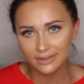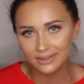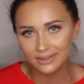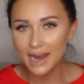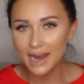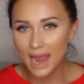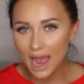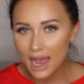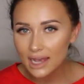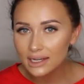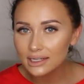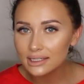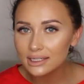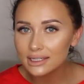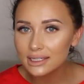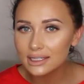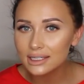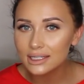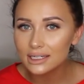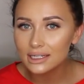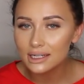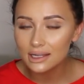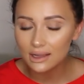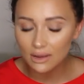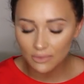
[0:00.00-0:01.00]

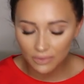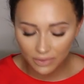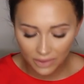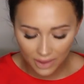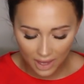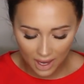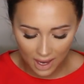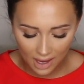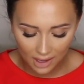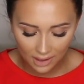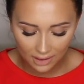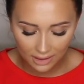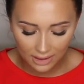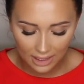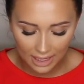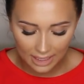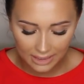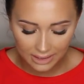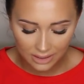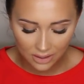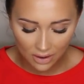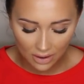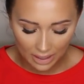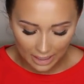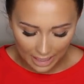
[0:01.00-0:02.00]
Next thing
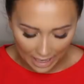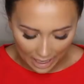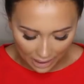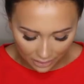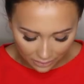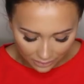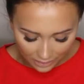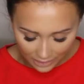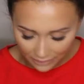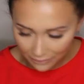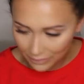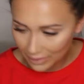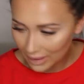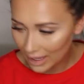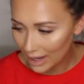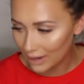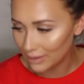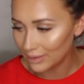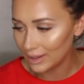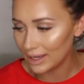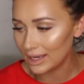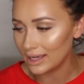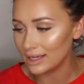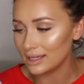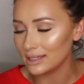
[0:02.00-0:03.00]
that I cannot live
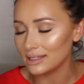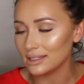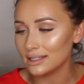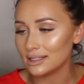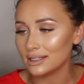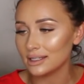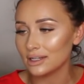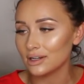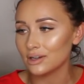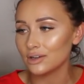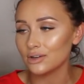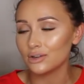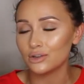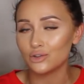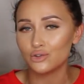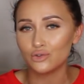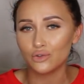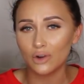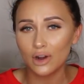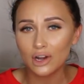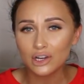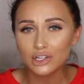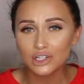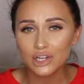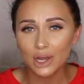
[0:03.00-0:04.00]
without is
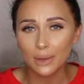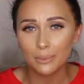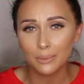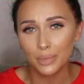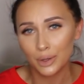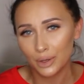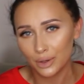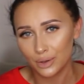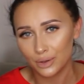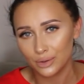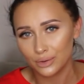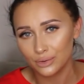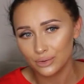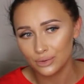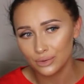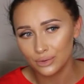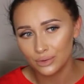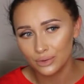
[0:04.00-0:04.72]
dry shampoo.